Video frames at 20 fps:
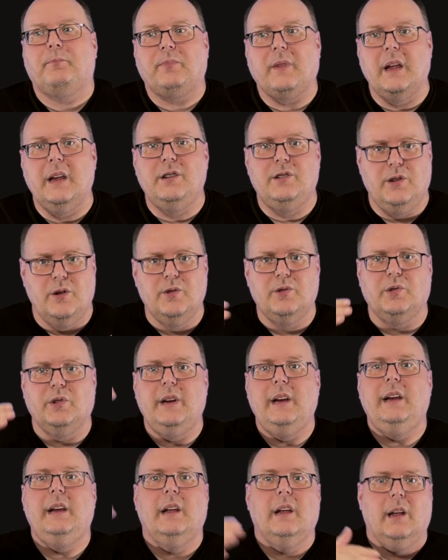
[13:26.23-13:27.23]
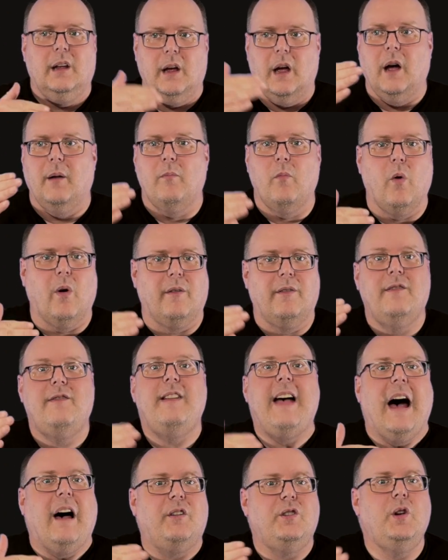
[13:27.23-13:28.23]
is usually a more
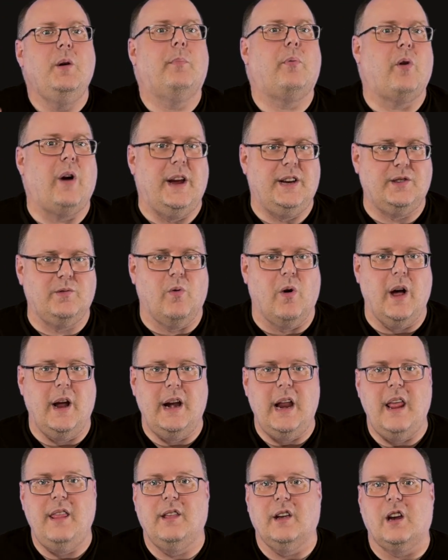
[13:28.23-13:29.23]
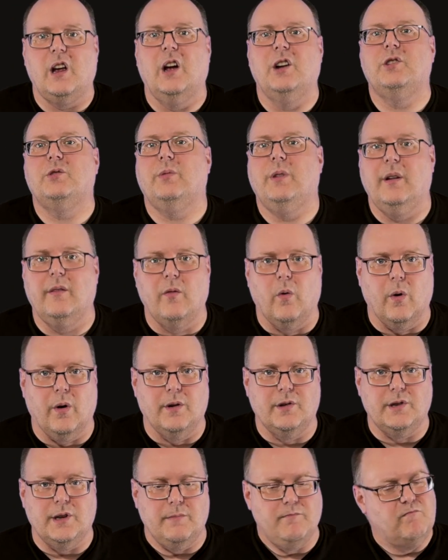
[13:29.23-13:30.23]
value priced wine in the country of
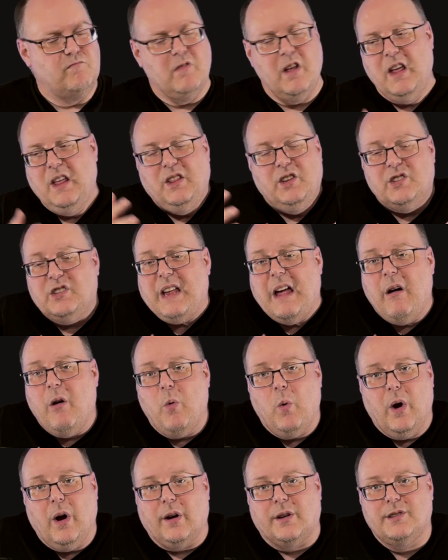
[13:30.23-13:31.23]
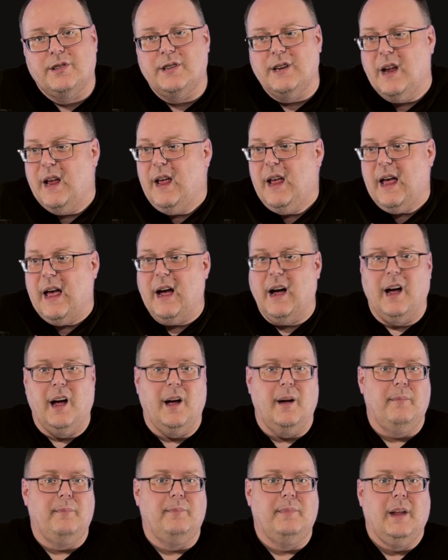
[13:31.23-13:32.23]
origin. This is how it works.
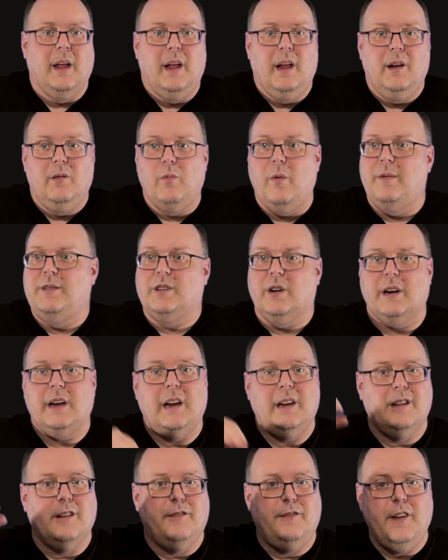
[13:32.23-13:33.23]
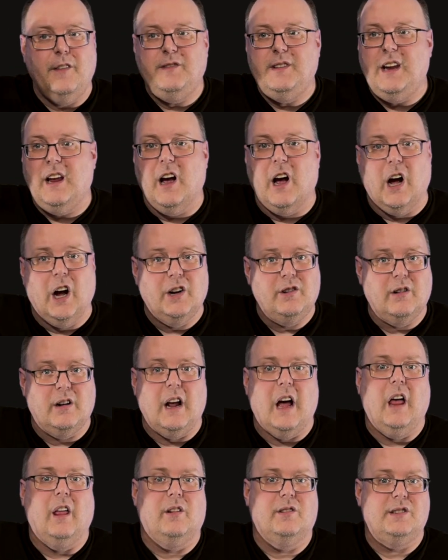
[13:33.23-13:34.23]
Um, when we start getting to $50,
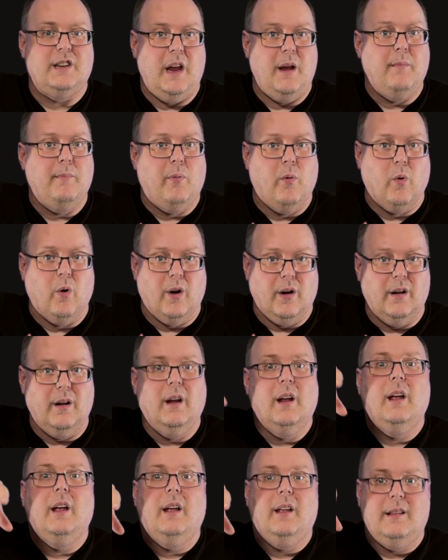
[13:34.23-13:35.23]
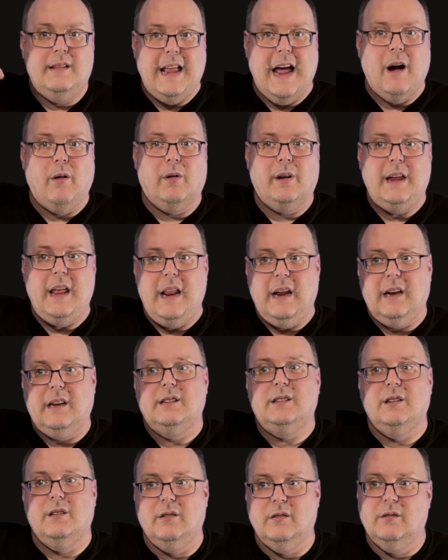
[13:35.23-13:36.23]
$100 import now we're getting
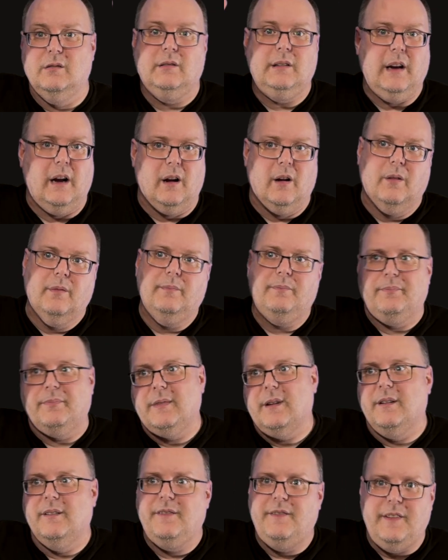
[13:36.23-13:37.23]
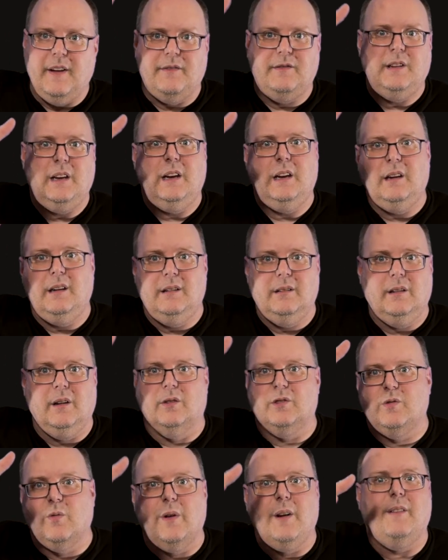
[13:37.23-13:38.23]
into, you know, 50, you know,
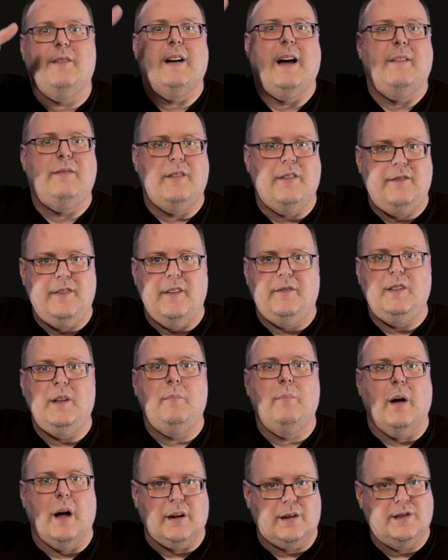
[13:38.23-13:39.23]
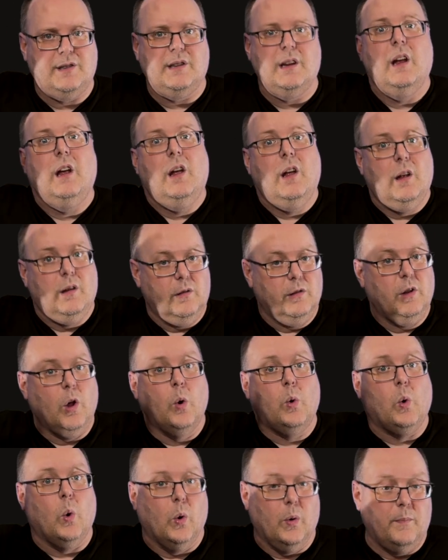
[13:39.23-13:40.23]
25 to 50 bucks
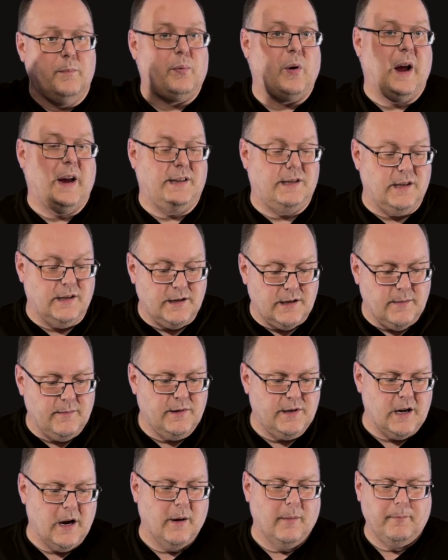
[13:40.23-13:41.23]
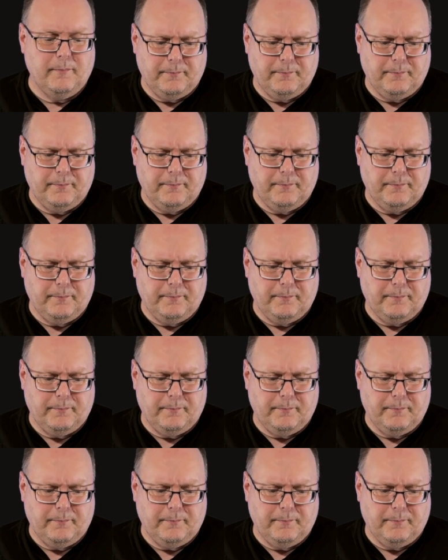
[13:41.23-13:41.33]
local prices. So